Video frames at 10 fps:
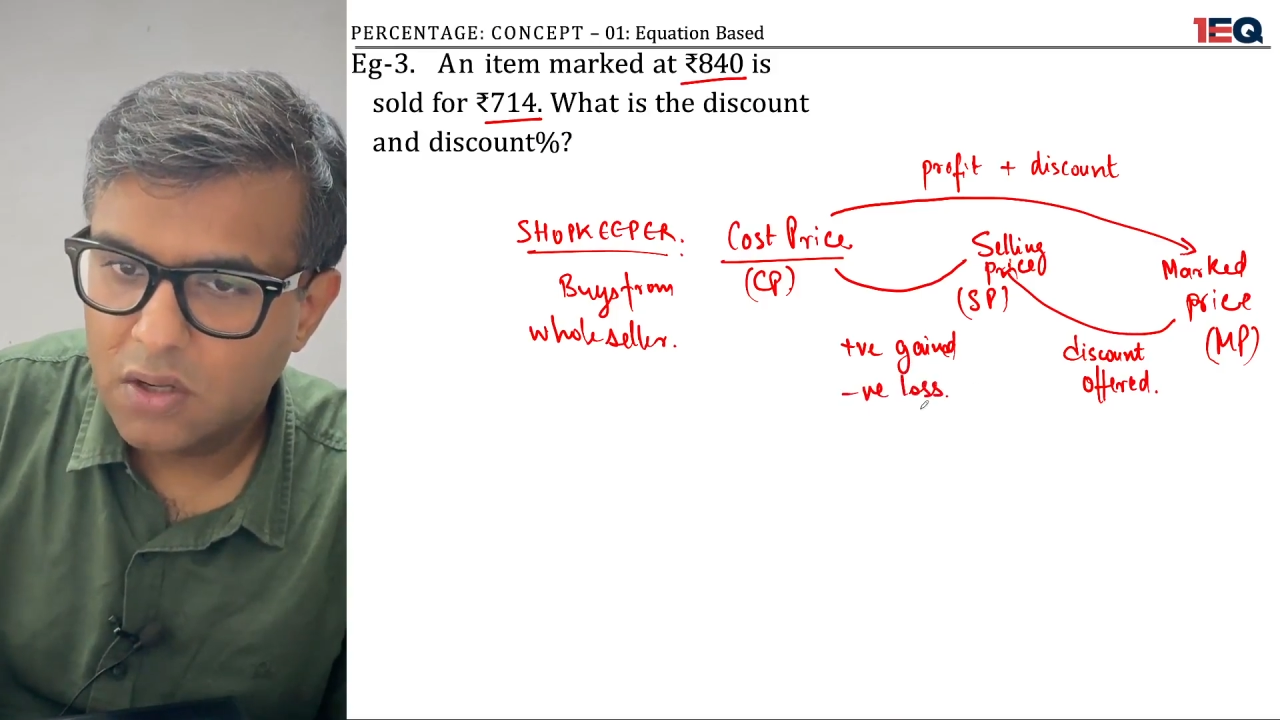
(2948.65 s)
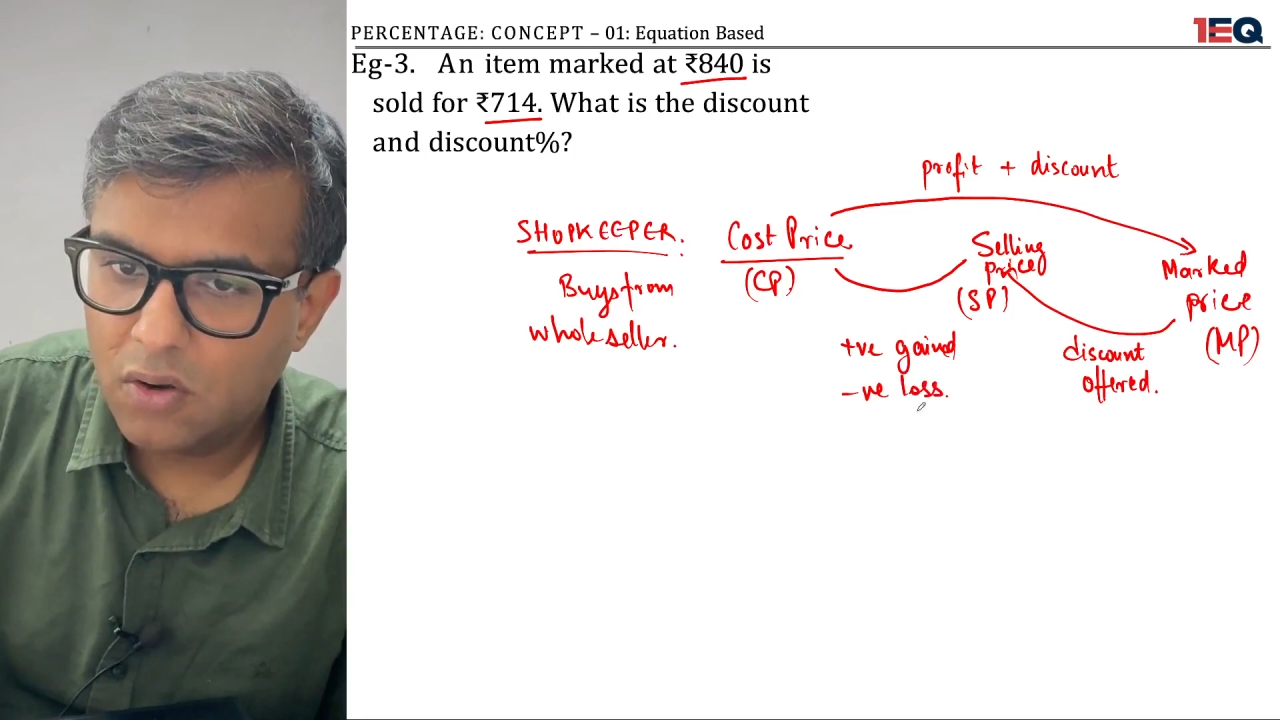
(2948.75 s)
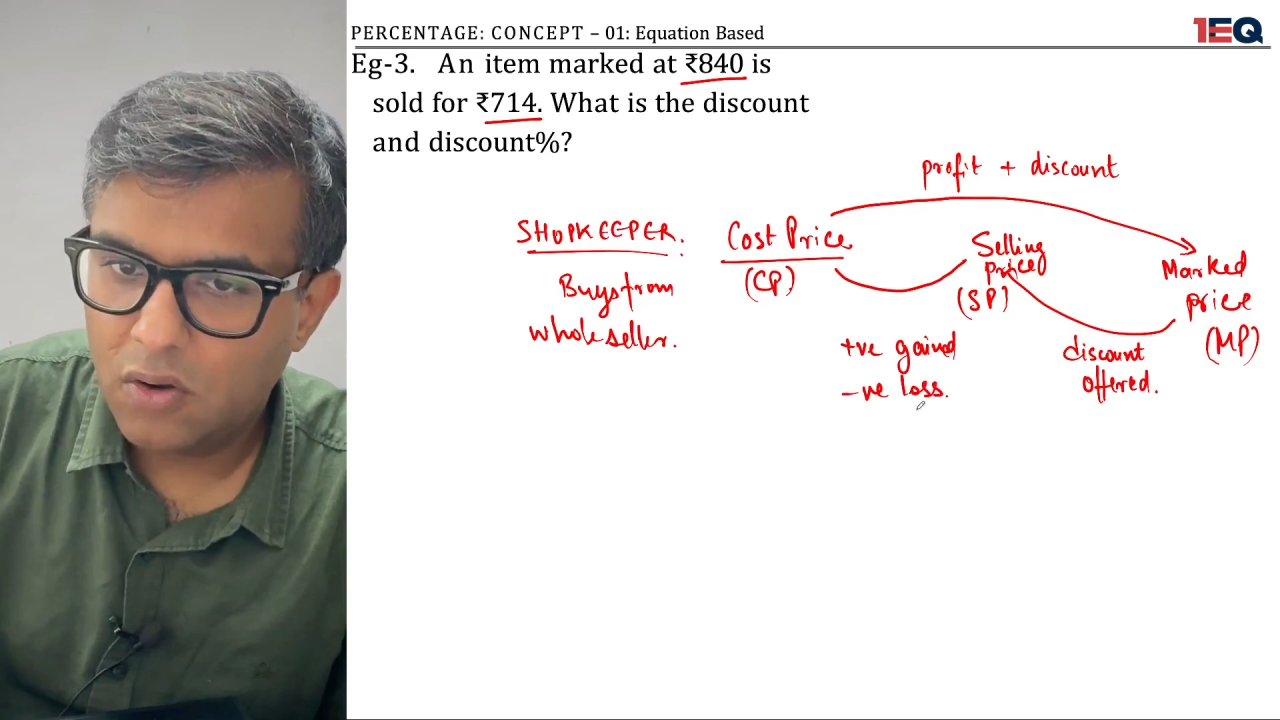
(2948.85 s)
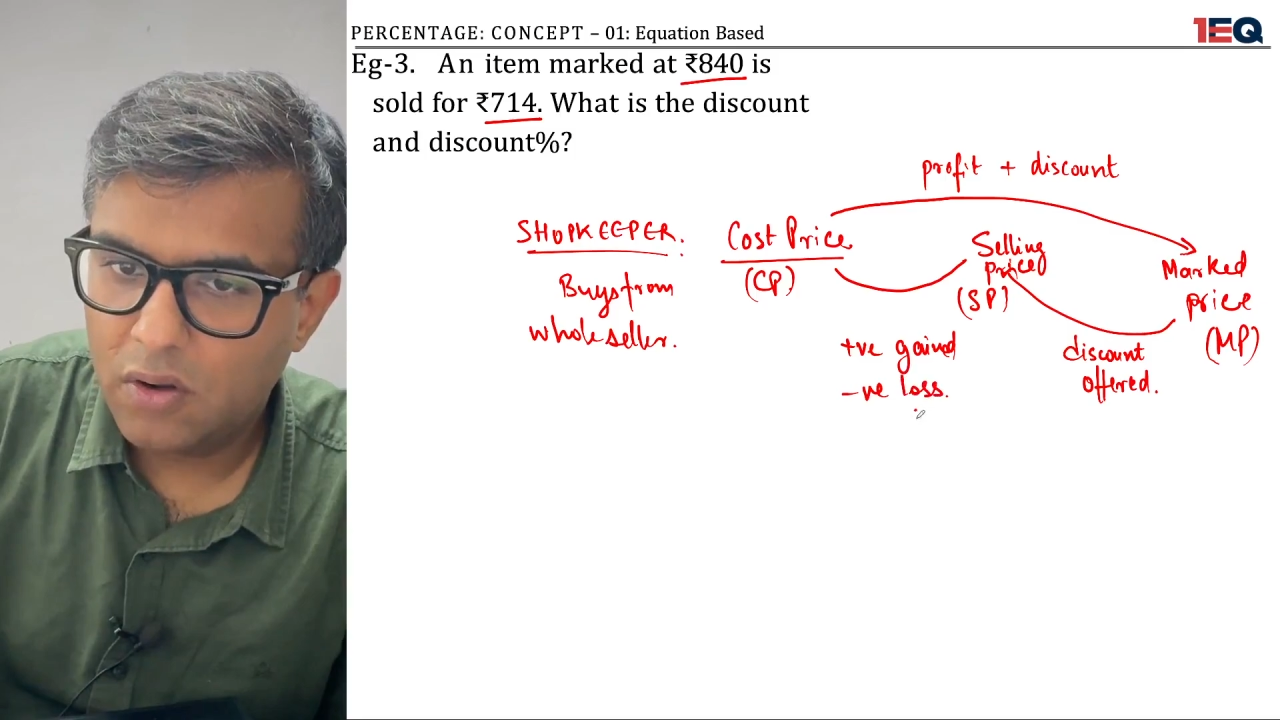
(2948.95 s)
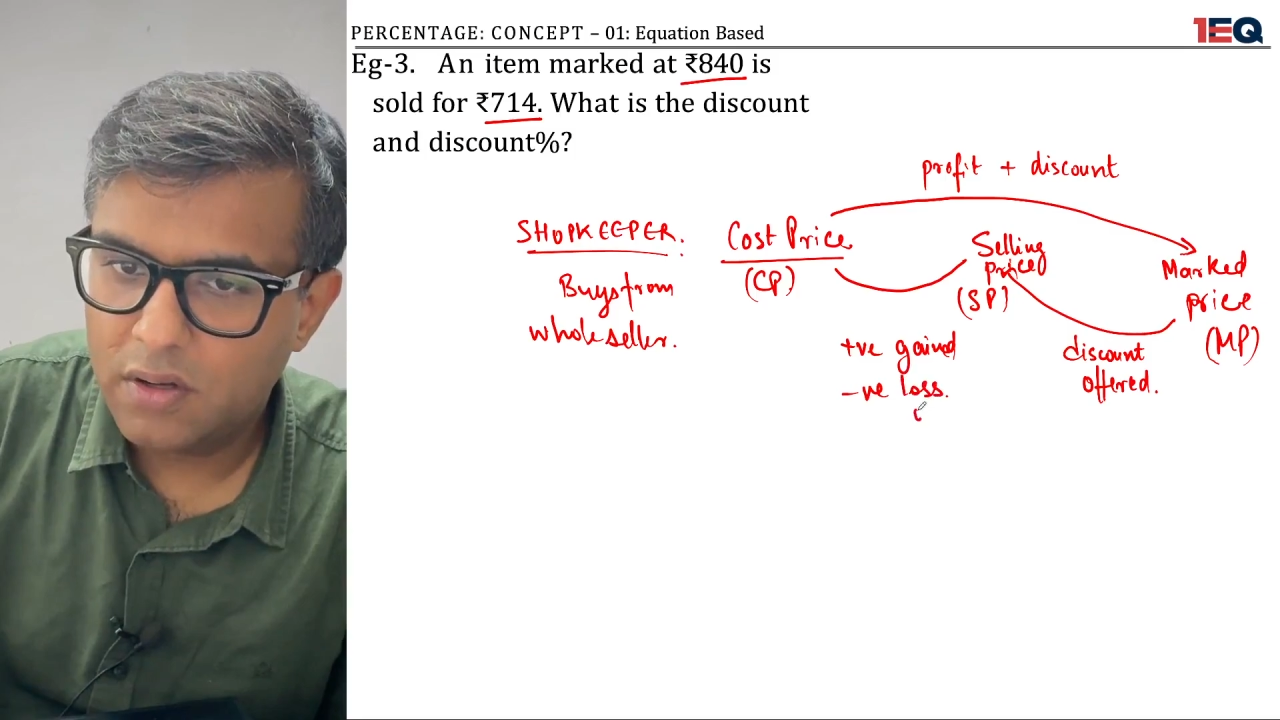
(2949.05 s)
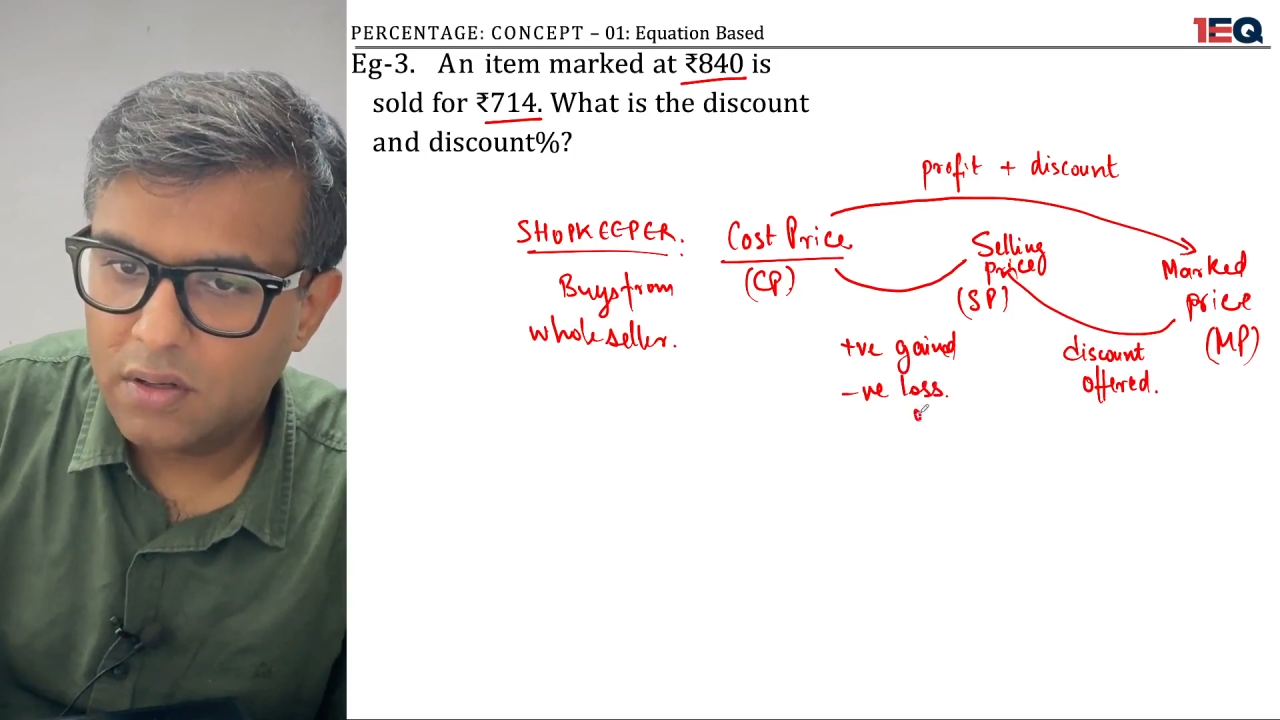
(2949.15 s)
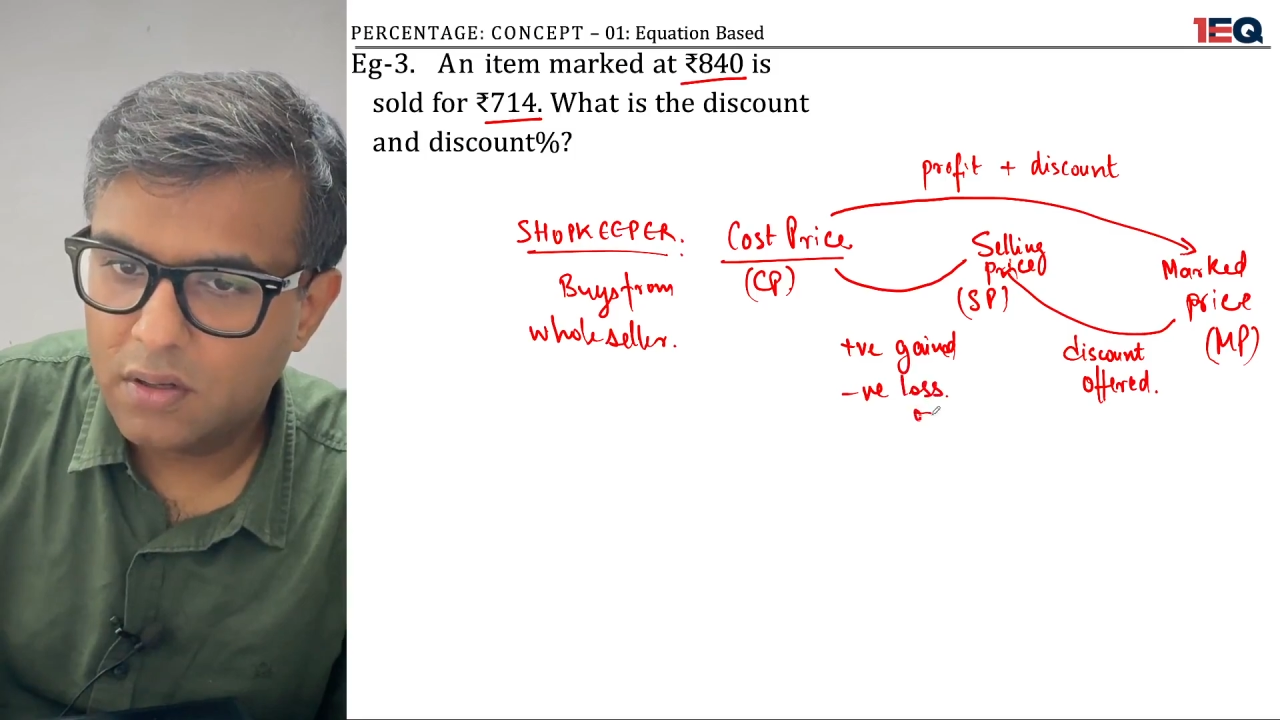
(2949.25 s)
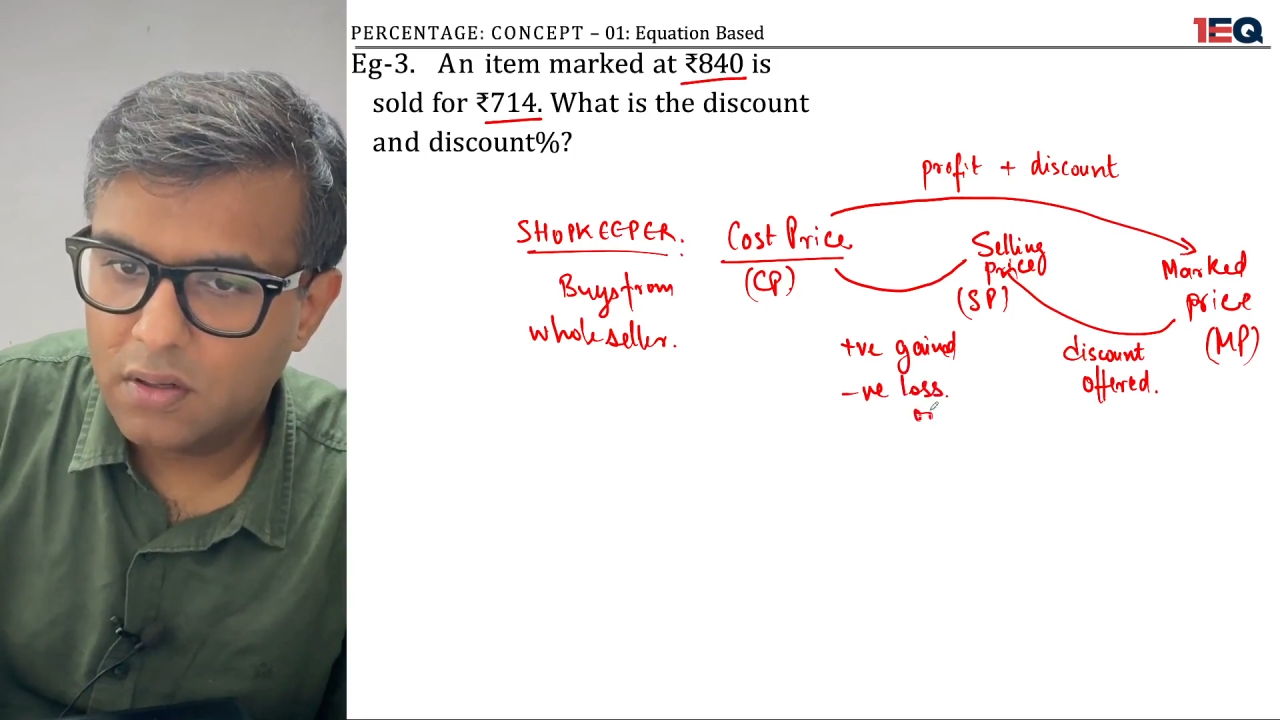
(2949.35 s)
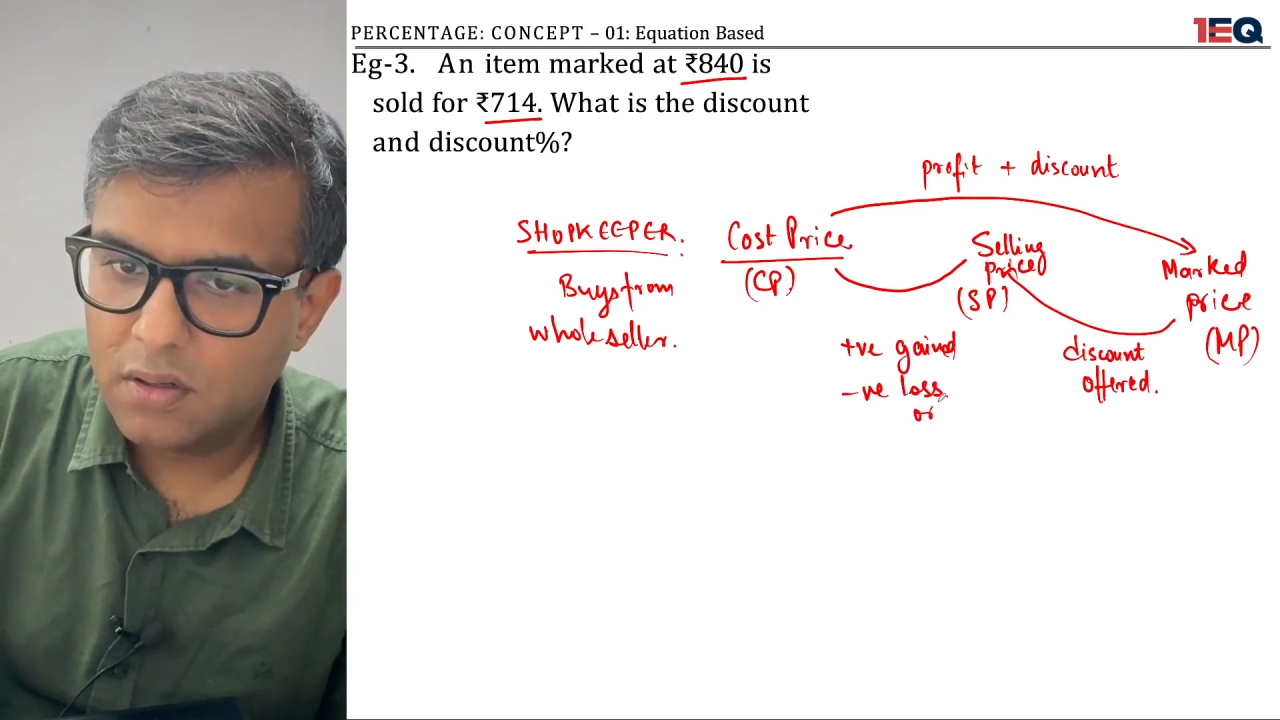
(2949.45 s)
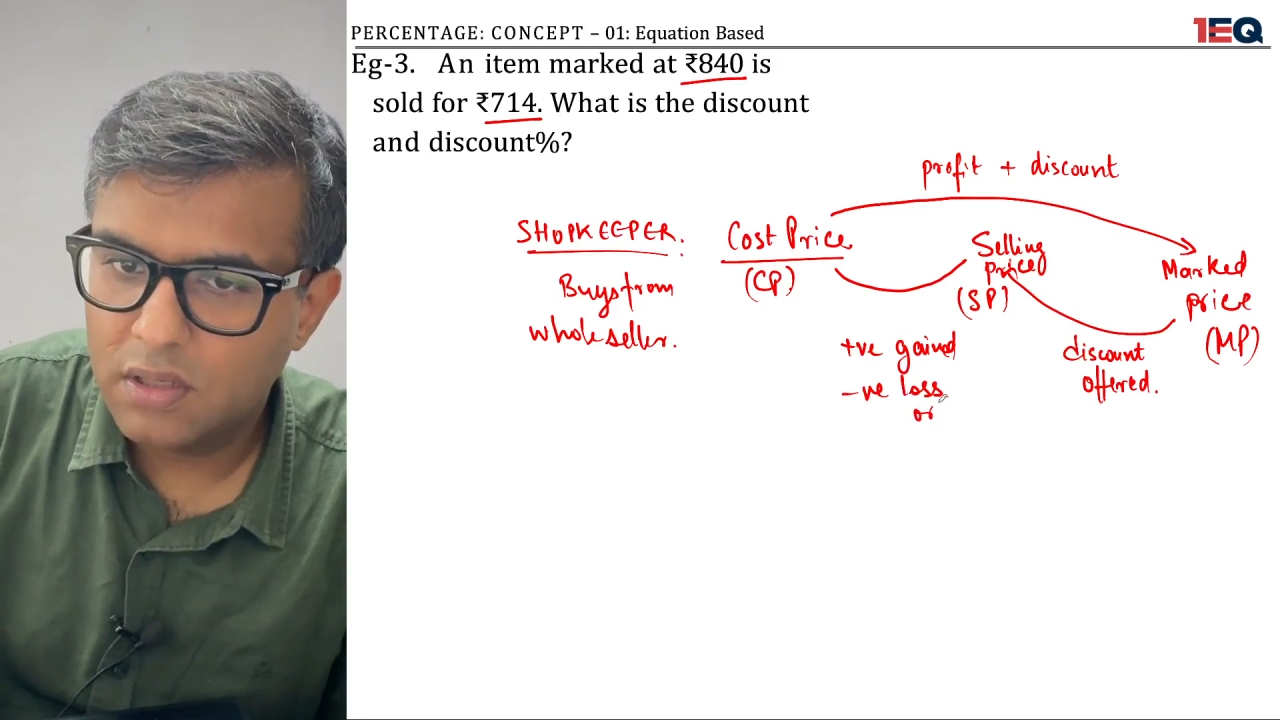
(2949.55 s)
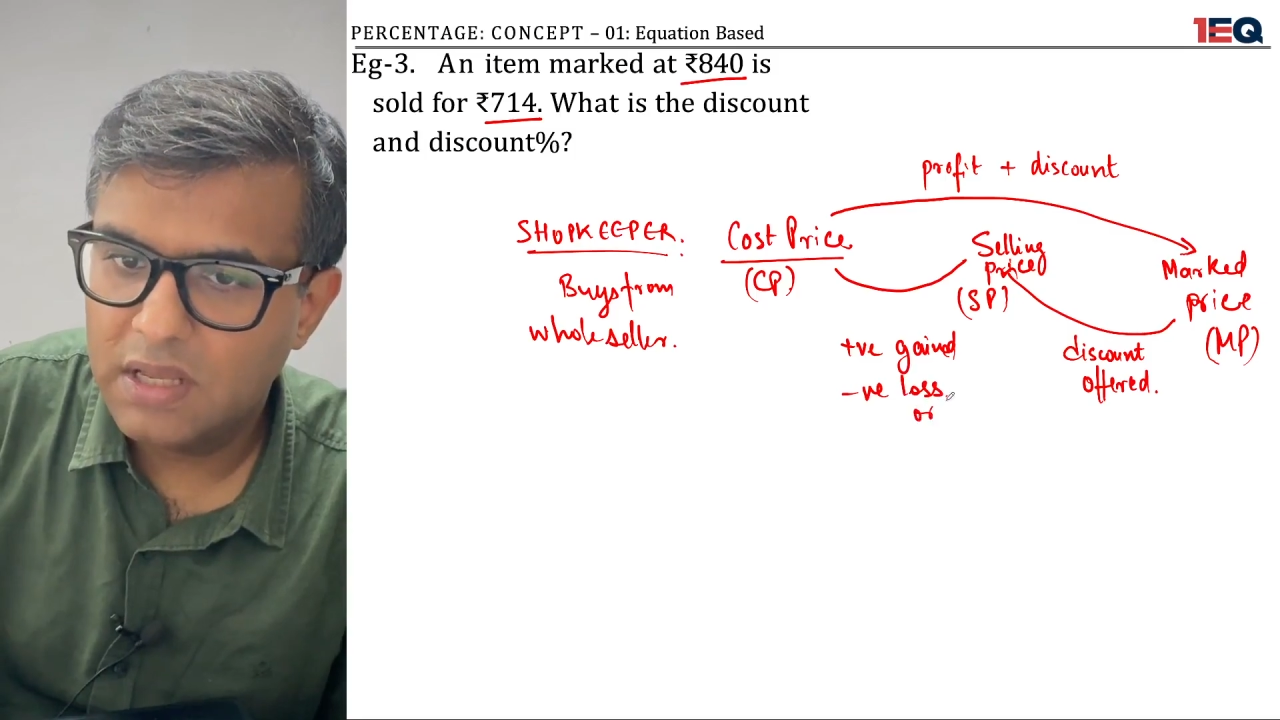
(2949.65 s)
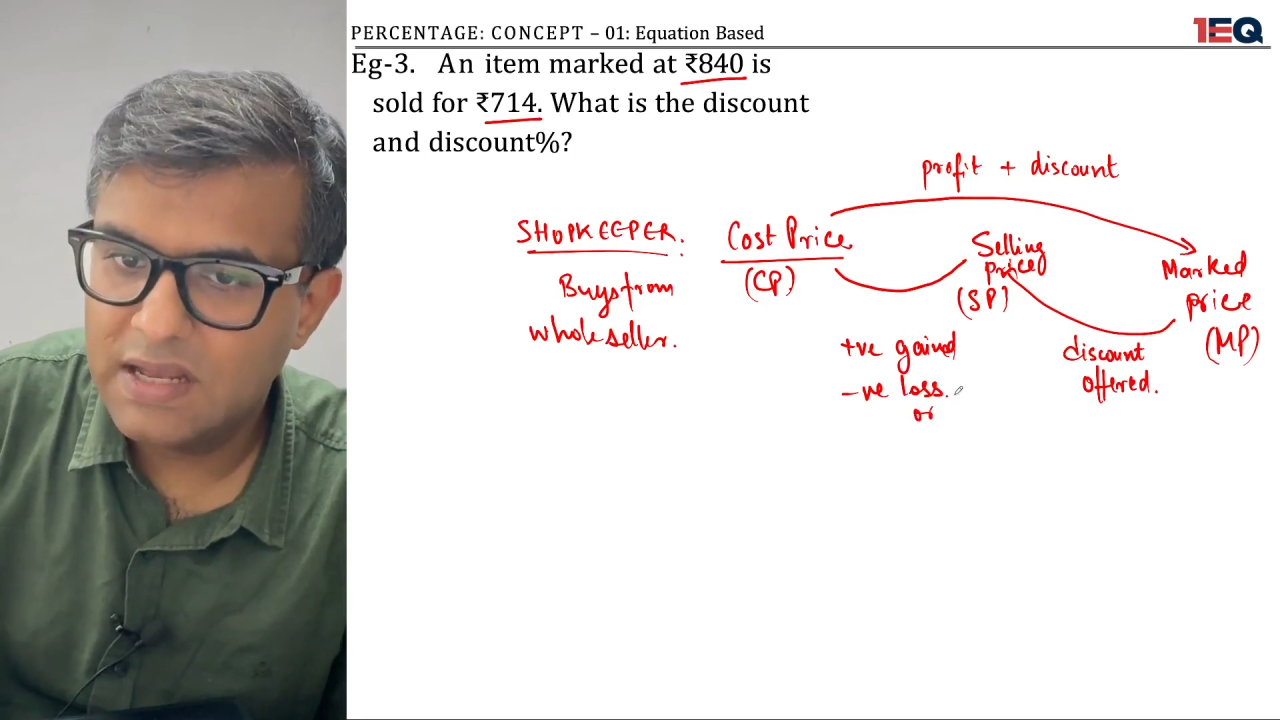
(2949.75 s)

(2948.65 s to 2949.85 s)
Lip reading: or he